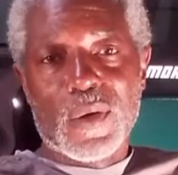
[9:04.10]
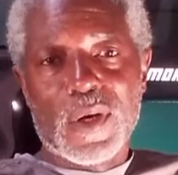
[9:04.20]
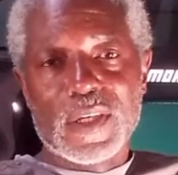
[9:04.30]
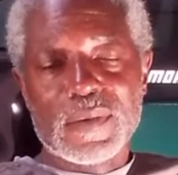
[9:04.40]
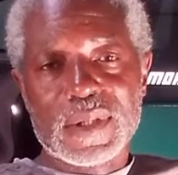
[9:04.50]

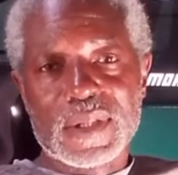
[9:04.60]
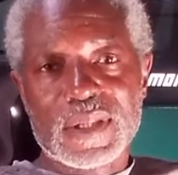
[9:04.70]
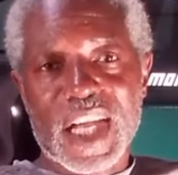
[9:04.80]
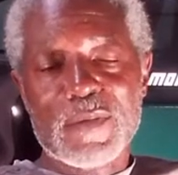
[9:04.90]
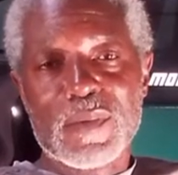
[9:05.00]
on
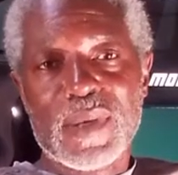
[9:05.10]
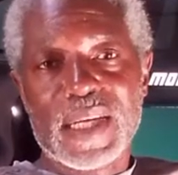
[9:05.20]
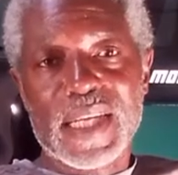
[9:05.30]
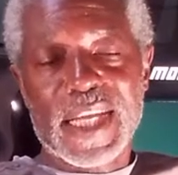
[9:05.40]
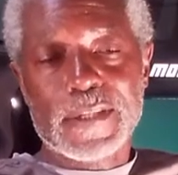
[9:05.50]
Cyber
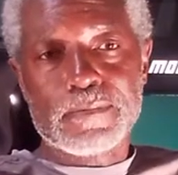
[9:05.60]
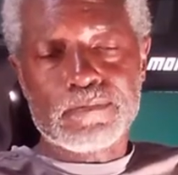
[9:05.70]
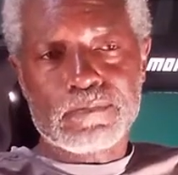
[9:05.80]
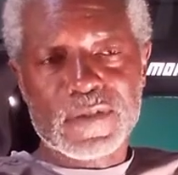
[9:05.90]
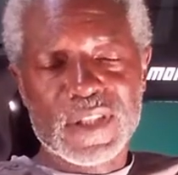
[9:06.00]
Monday.
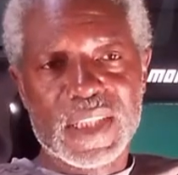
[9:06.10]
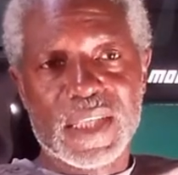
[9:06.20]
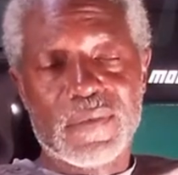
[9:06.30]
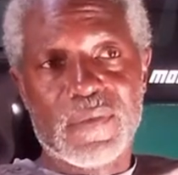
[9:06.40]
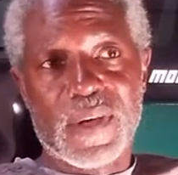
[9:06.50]
You
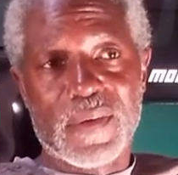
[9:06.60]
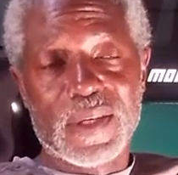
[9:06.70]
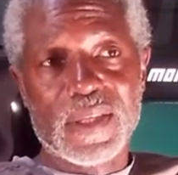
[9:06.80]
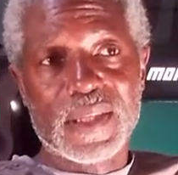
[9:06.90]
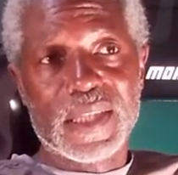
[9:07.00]
get
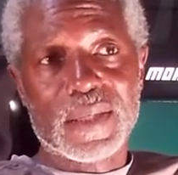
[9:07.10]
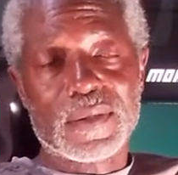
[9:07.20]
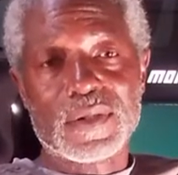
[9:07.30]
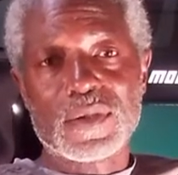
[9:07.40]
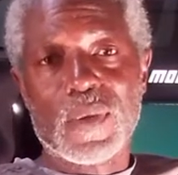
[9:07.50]
very good
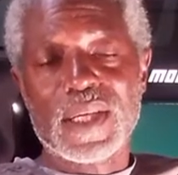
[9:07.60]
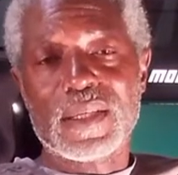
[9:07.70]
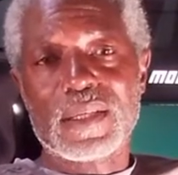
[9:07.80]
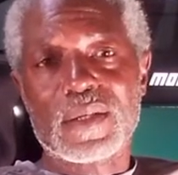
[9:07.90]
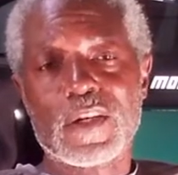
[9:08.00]
deals,
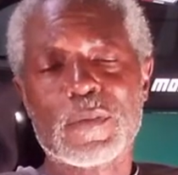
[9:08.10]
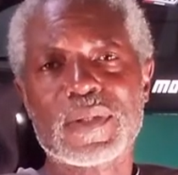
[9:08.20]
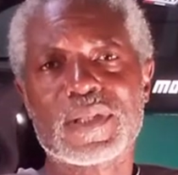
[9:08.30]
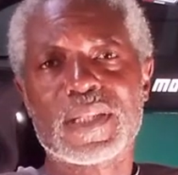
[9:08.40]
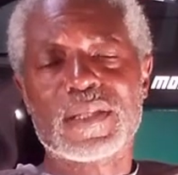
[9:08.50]
20 to
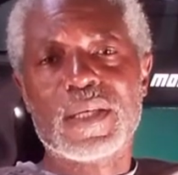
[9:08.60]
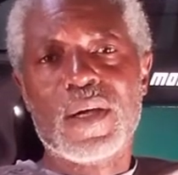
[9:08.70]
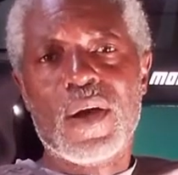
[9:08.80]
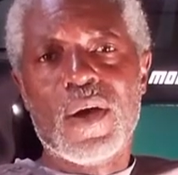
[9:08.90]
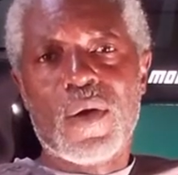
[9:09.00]
30%
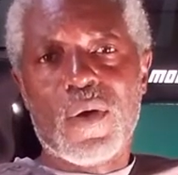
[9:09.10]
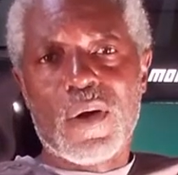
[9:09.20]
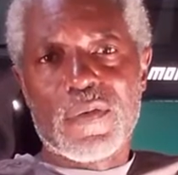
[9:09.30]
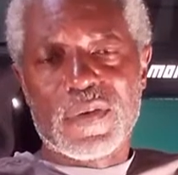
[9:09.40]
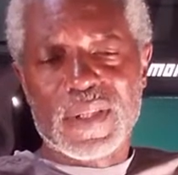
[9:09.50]

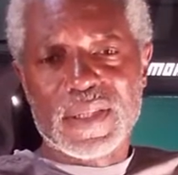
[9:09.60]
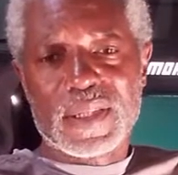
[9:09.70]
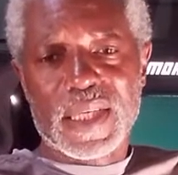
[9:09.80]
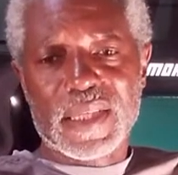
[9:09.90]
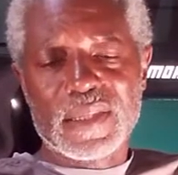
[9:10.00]
off of
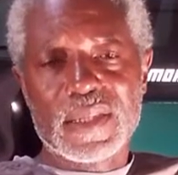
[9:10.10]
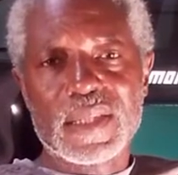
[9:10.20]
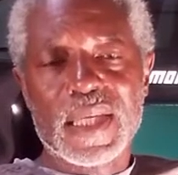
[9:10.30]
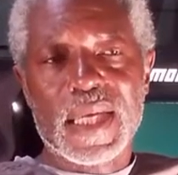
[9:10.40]
these things.